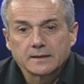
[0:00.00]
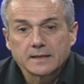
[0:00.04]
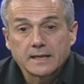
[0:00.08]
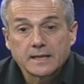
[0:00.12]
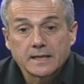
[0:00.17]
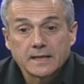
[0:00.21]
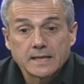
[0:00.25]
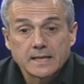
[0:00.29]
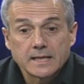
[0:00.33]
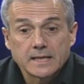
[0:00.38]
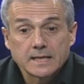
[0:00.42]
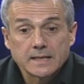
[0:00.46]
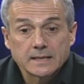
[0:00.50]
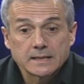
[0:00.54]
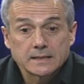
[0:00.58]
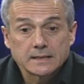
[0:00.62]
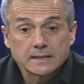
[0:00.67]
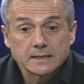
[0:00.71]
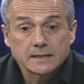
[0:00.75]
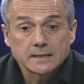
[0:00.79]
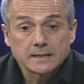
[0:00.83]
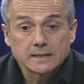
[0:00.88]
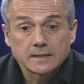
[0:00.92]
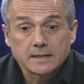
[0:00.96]

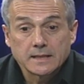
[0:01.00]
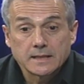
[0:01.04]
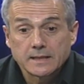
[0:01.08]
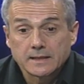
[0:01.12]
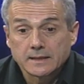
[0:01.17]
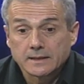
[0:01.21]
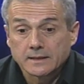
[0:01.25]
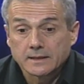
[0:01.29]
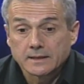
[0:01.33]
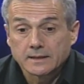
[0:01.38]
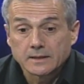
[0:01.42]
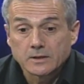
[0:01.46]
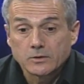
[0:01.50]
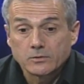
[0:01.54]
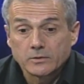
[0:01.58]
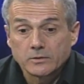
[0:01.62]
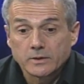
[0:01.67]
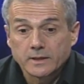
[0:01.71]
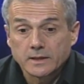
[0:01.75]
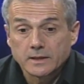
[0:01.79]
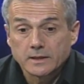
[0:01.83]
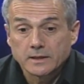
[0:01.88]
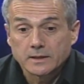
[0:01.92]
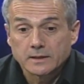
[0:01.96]
and uh, and it
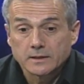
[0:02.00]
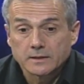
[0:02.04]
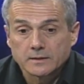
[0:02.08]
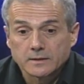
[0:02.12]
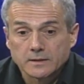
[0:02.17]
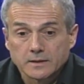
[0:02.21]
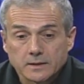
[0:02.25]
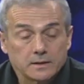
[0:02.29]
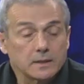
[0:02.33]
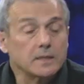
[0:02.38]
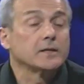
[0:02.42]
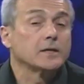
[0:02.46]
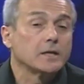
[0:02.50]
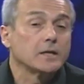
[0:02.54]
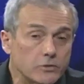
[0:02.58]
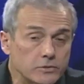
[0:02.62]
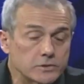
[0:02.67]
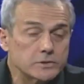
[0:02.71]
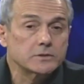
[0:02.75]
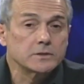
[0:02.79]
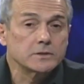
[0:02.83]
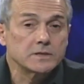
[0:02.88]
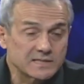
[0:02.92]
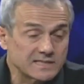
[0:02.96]
only uh, it, it goes.